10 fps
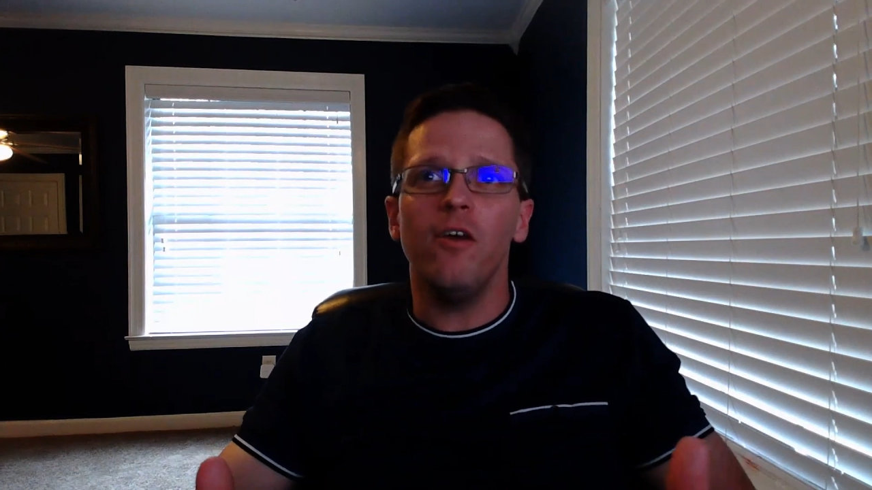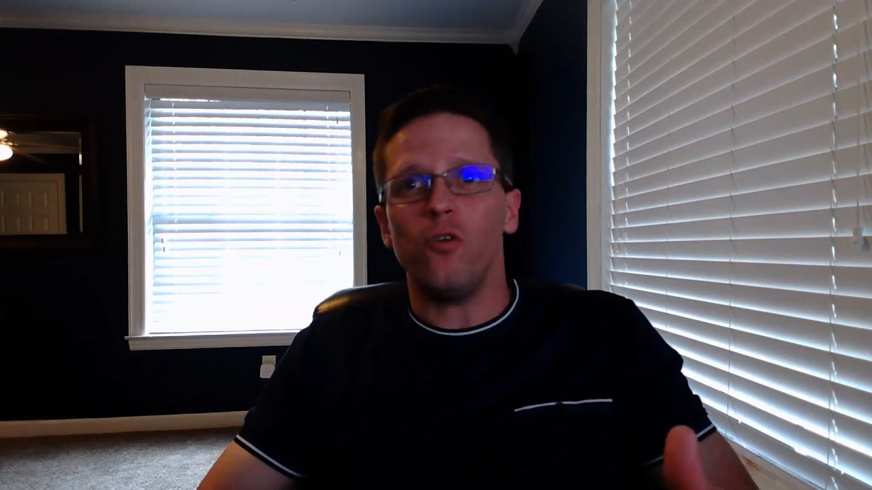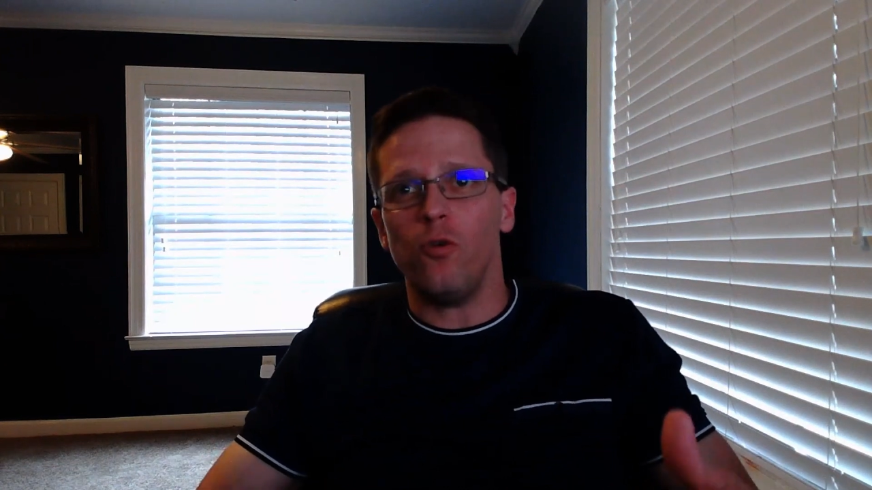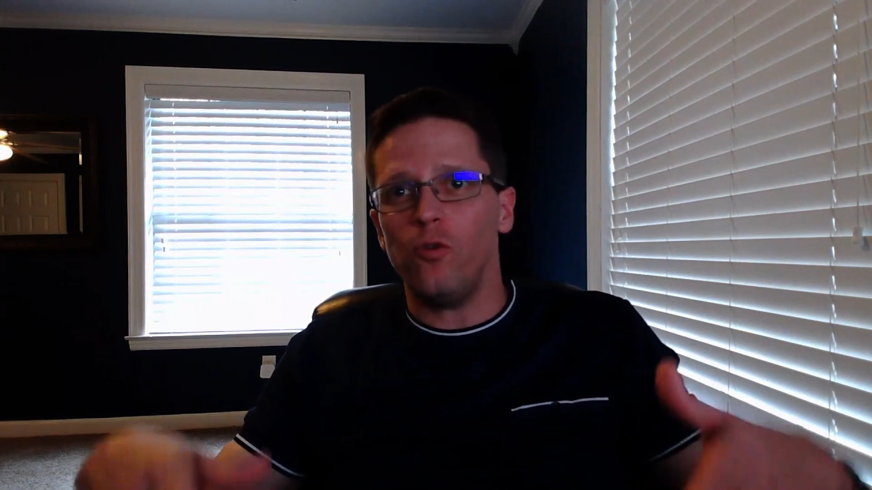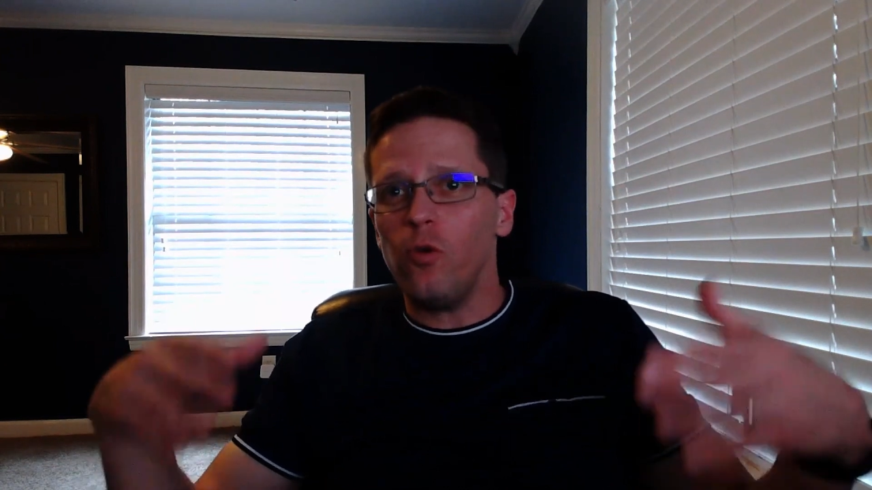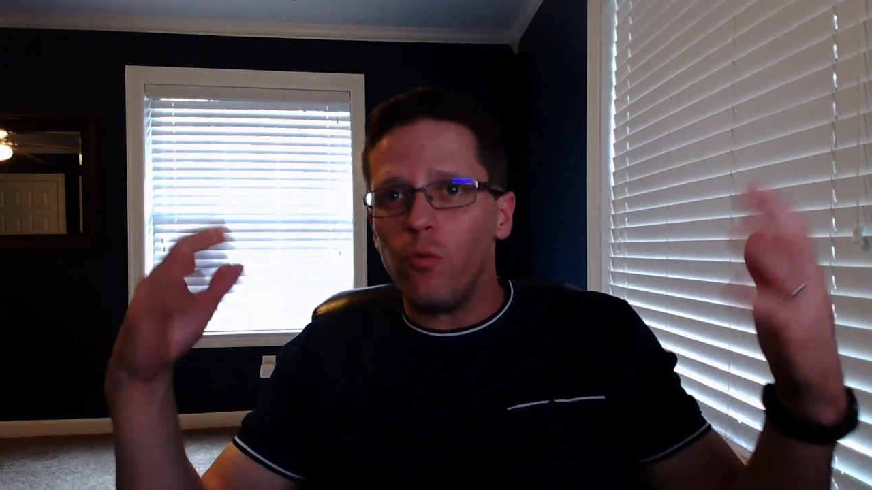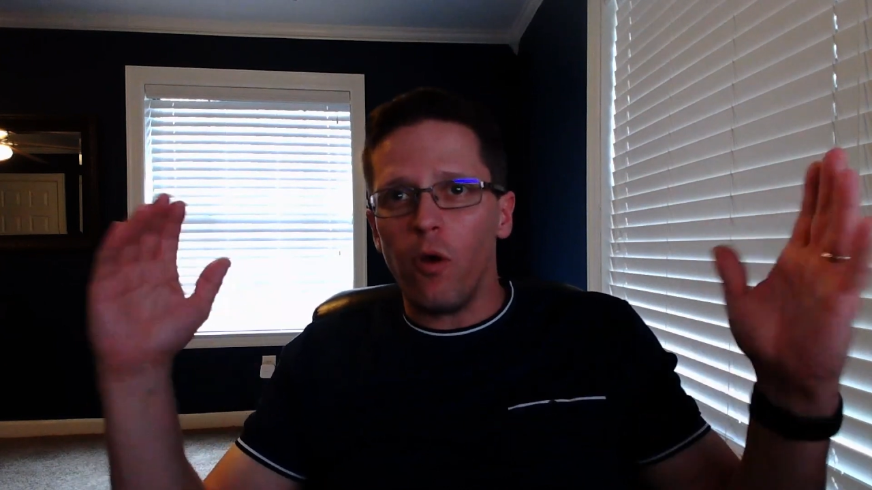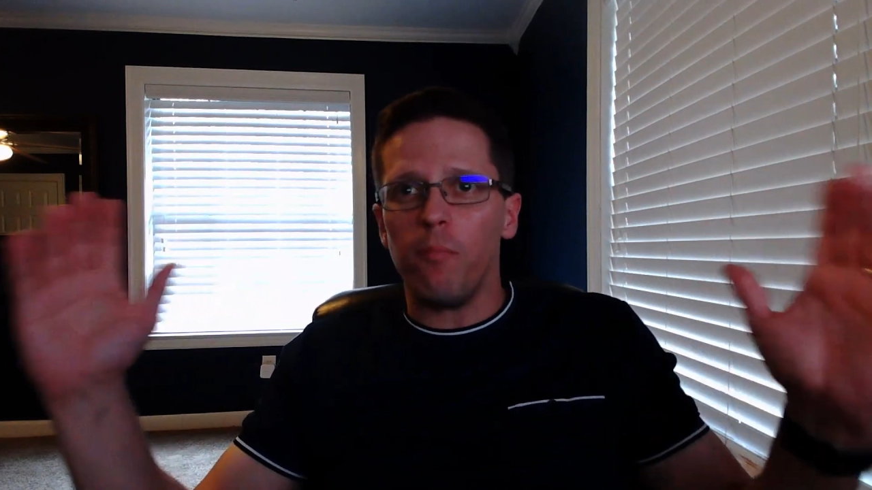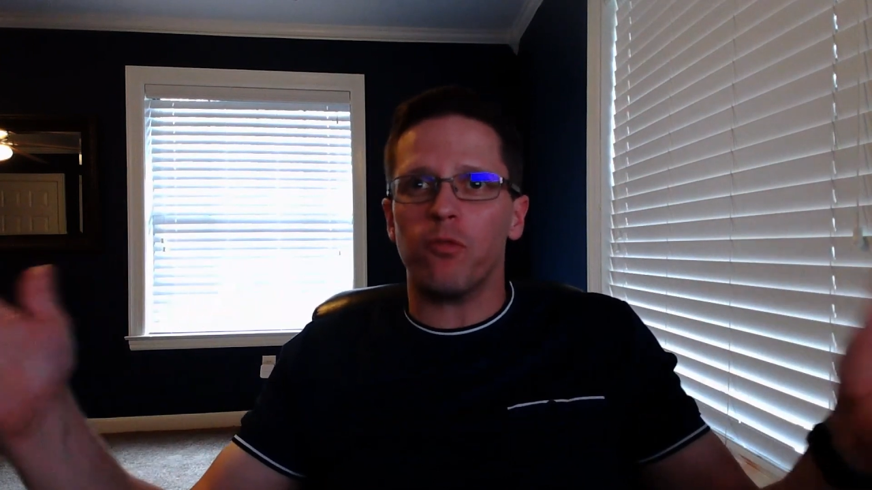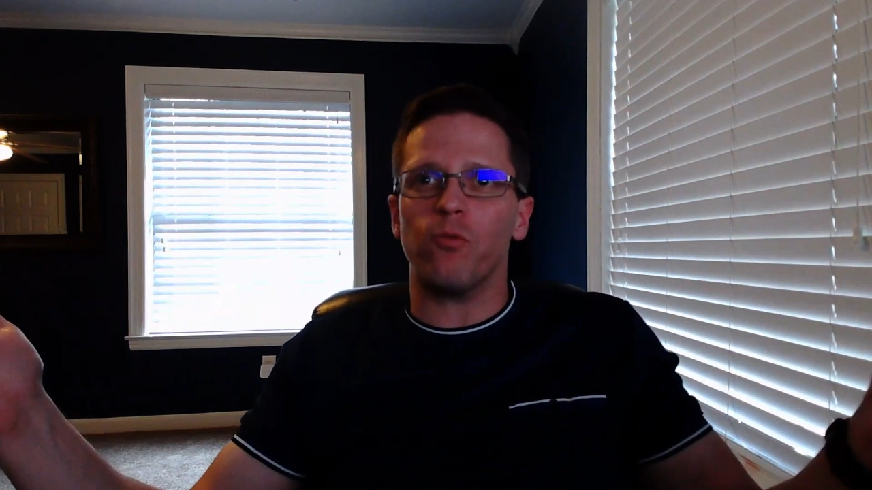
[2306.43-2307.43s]
you're doing
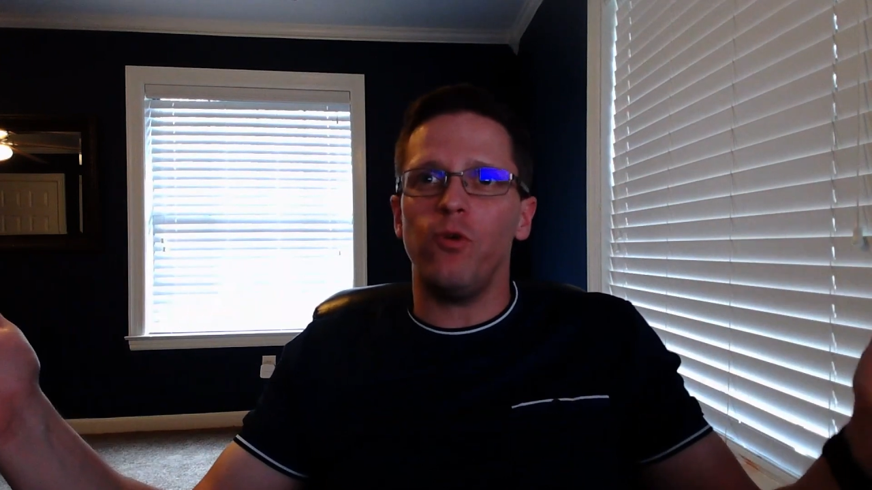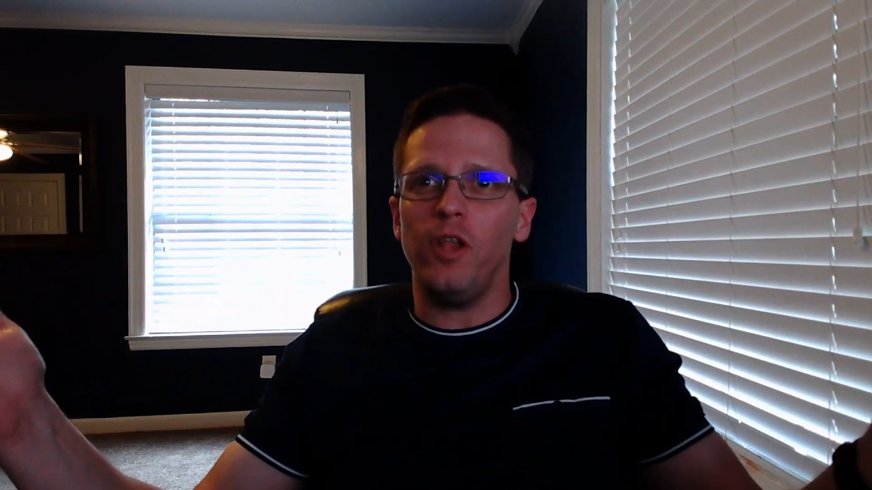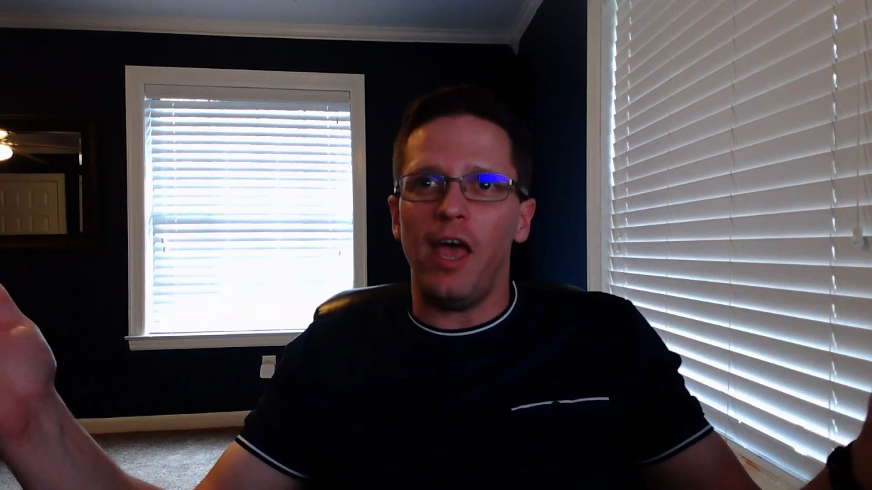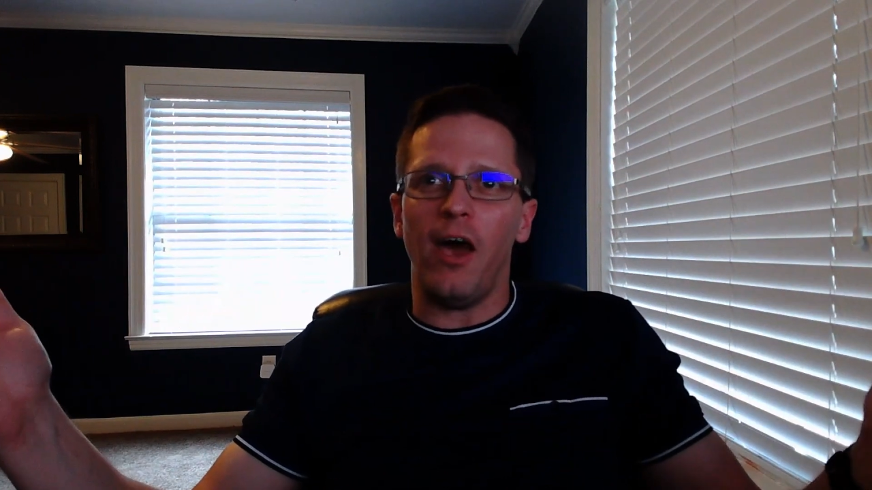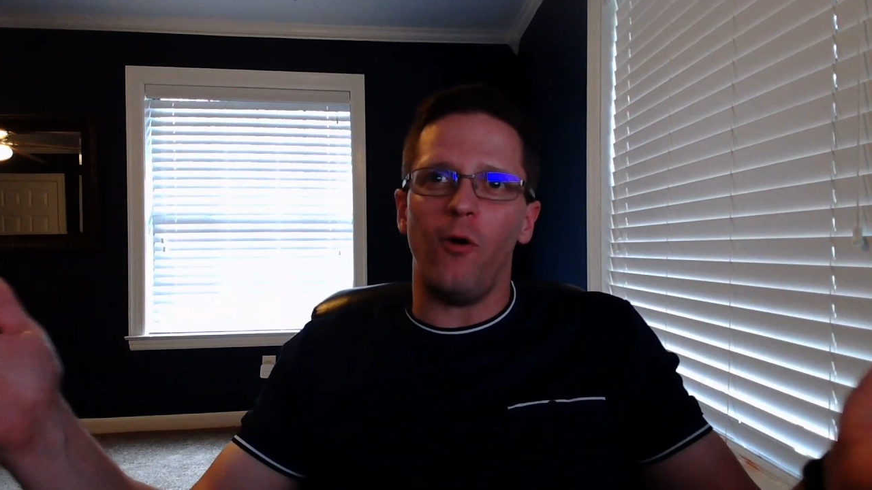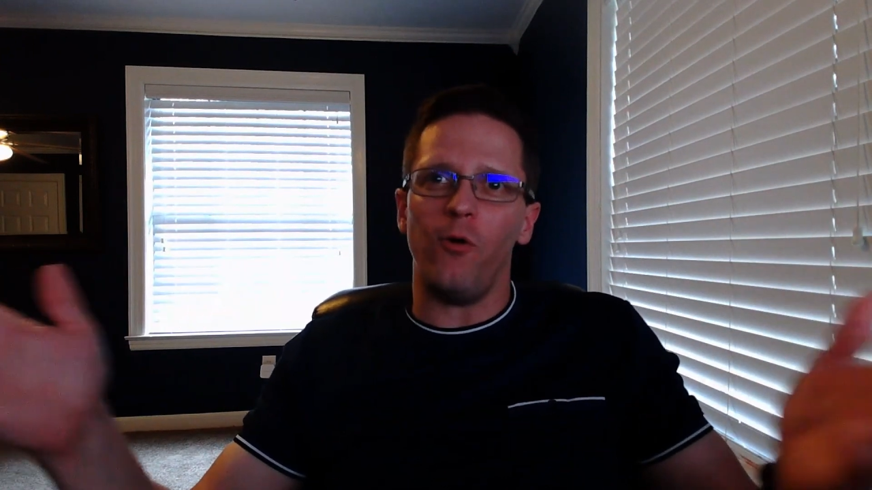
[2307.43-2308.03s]
Web3 now,